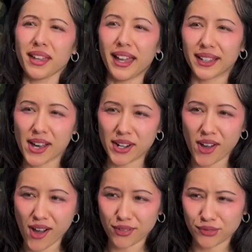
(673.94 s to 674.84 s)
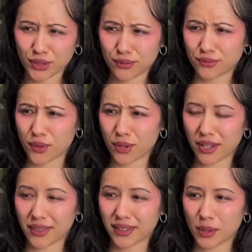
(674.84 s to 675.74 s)
I got an offer for, I
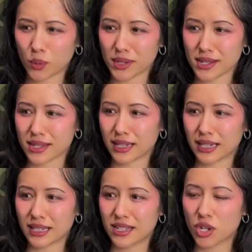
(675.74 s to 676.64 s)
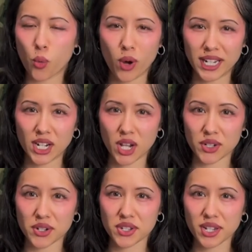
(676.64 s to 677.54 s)
think it was
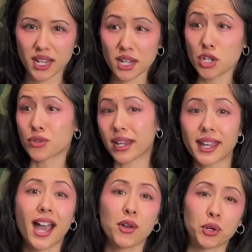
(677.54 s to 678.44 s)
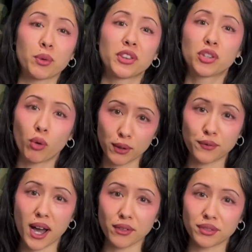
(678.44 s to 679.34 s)
$20. So I countered with
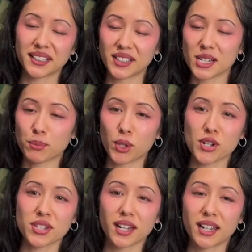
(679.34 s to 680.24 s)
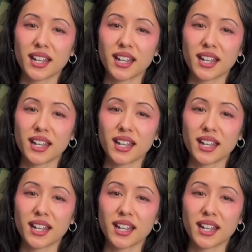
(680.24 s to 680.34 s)
25. This person